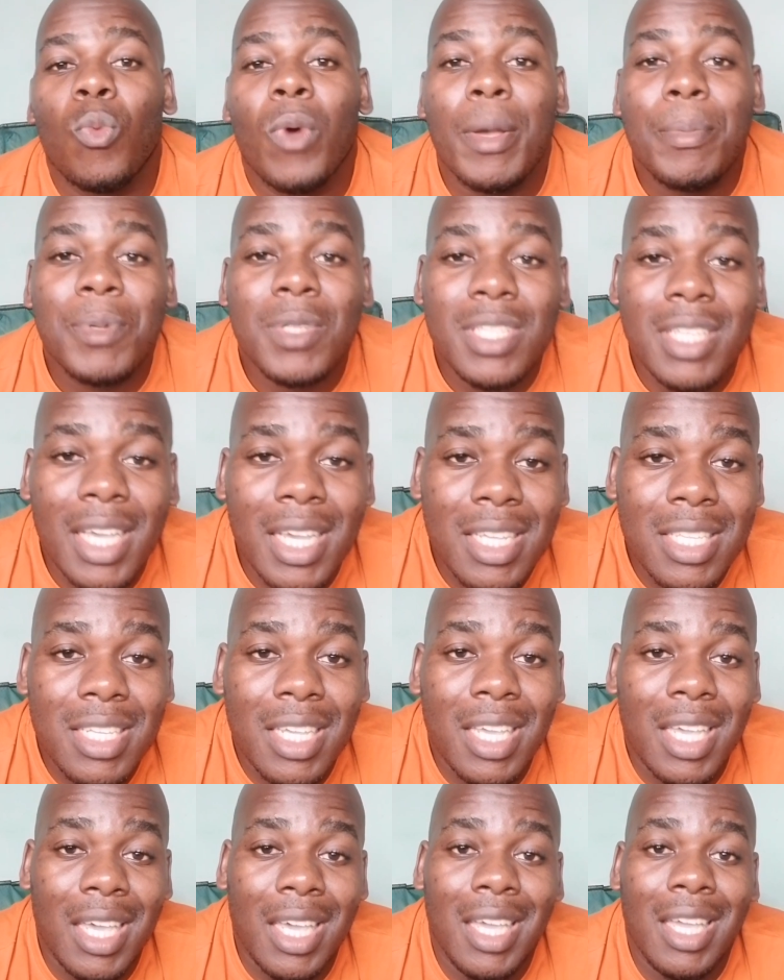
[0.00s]
websites
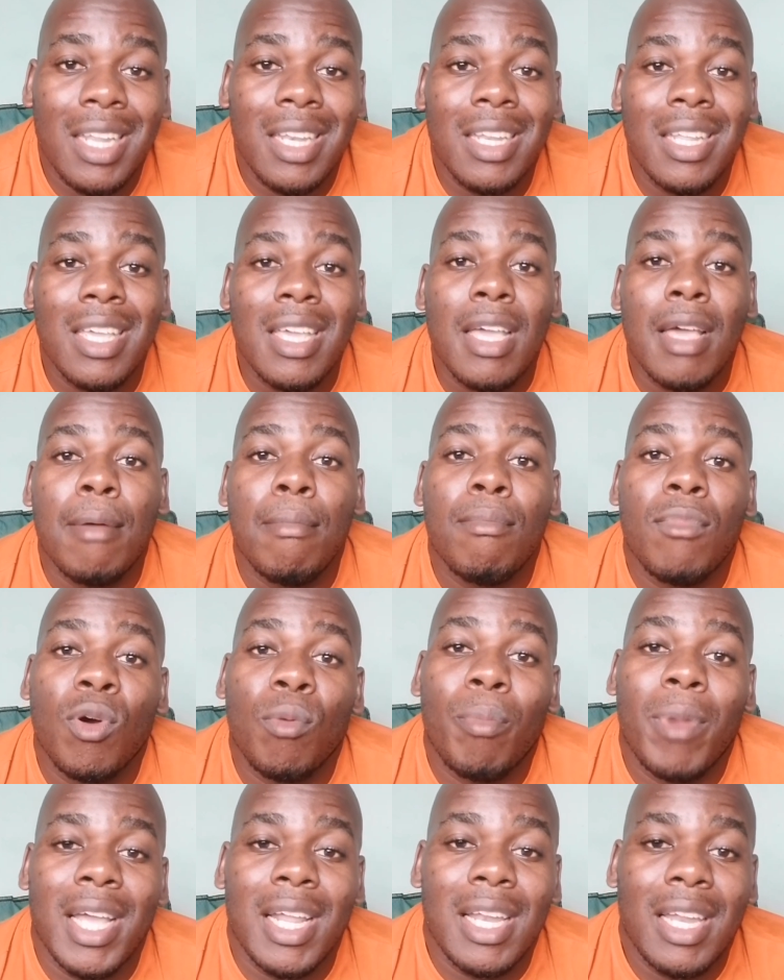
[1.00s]
and
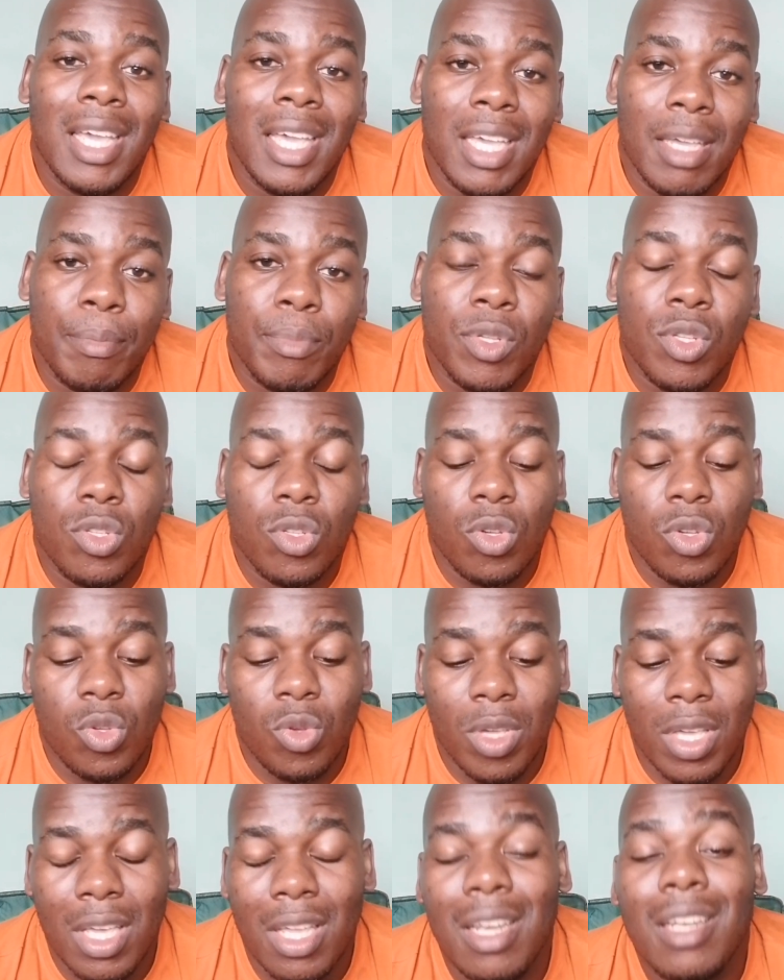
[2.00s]
mobile apps. So
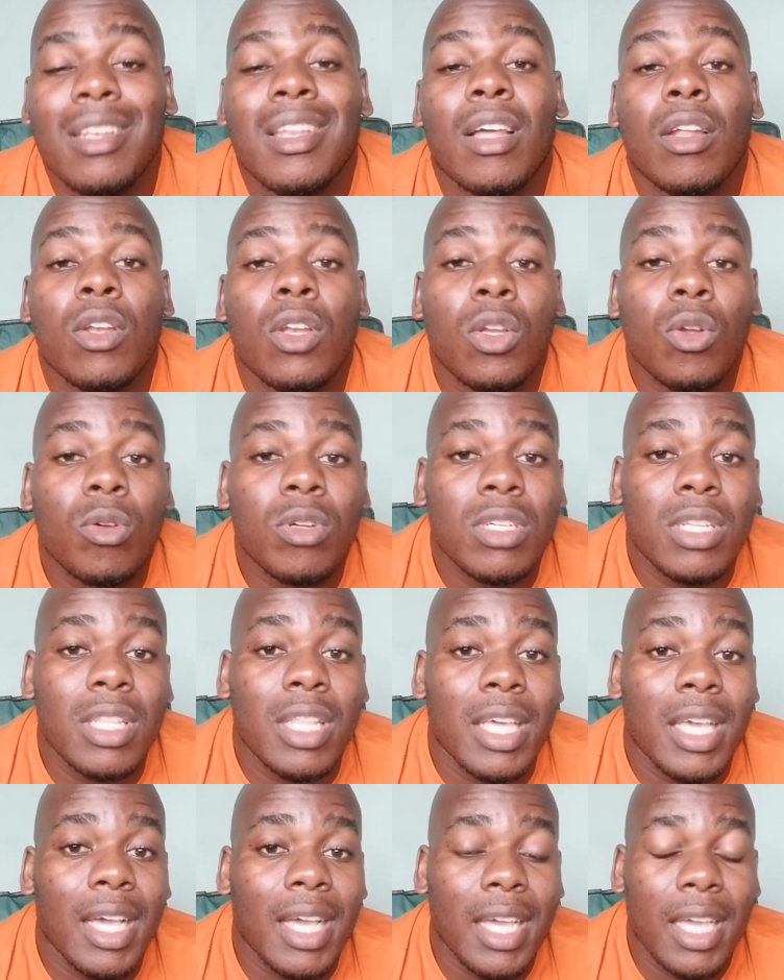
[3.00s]
you can download
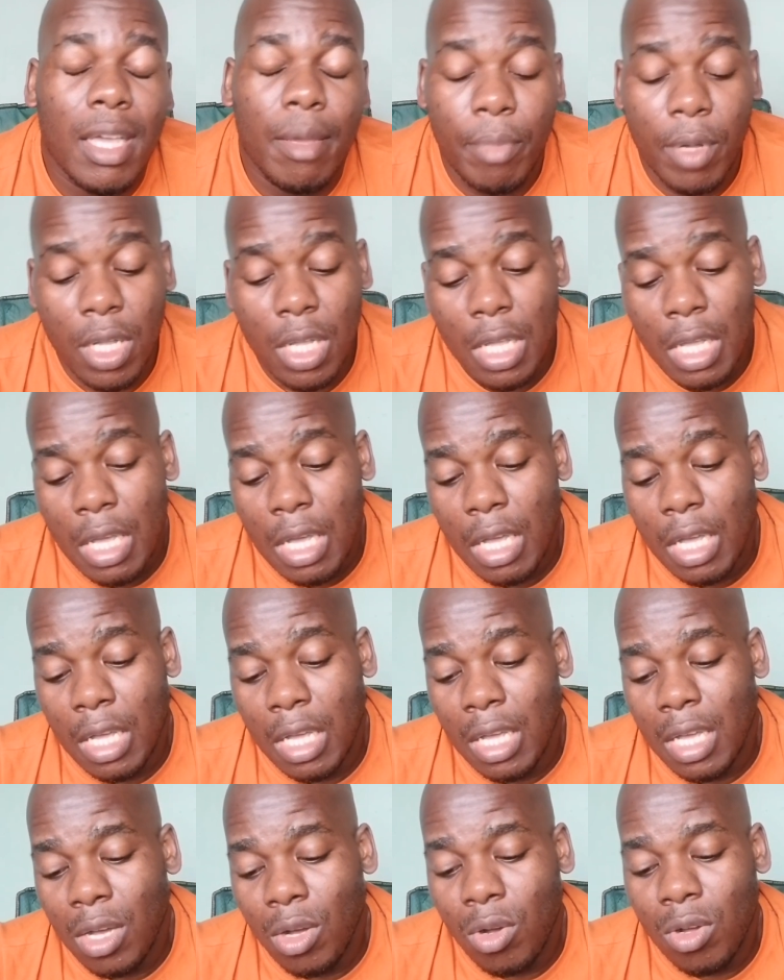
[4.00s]
their app
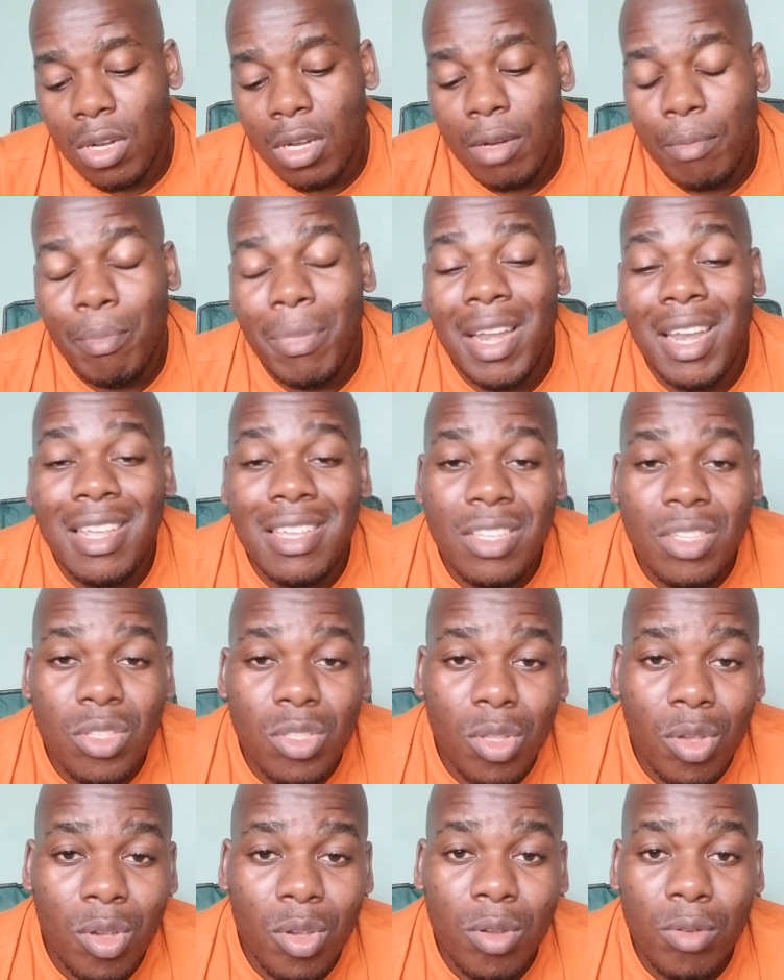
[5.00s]
on Play
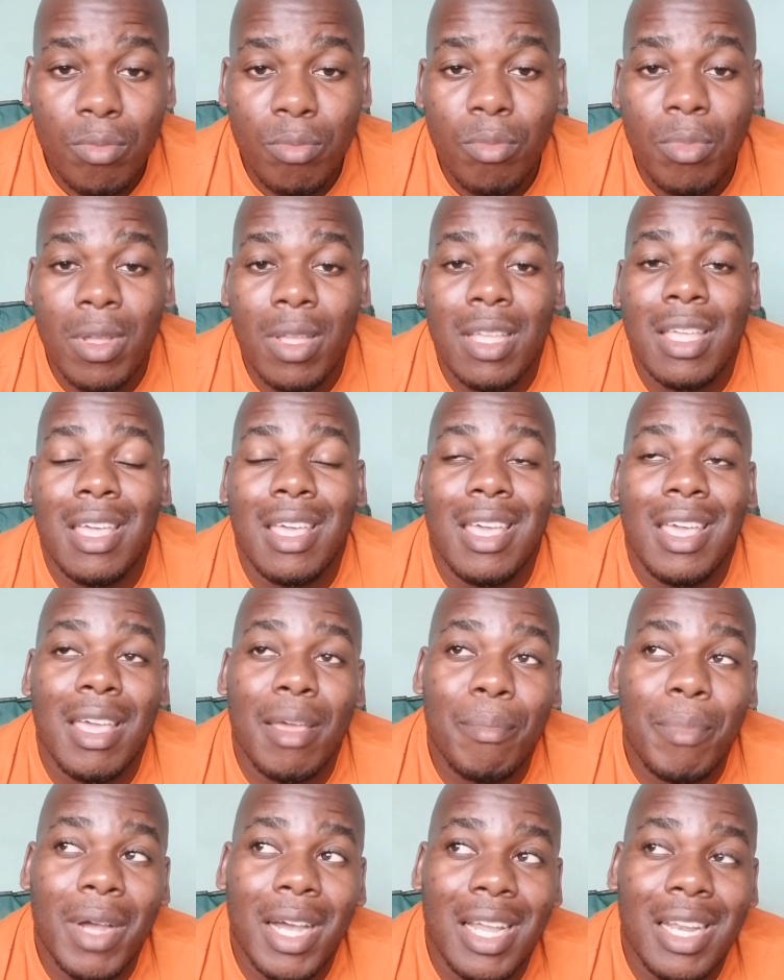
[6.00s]
Store,
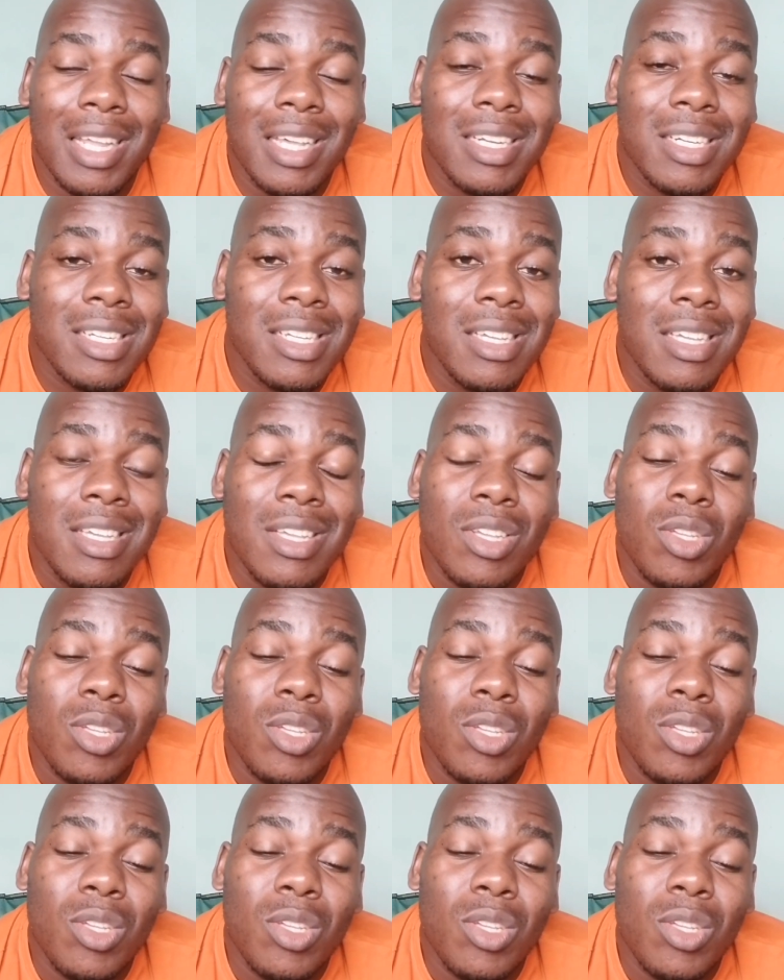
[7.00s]
App Gallery.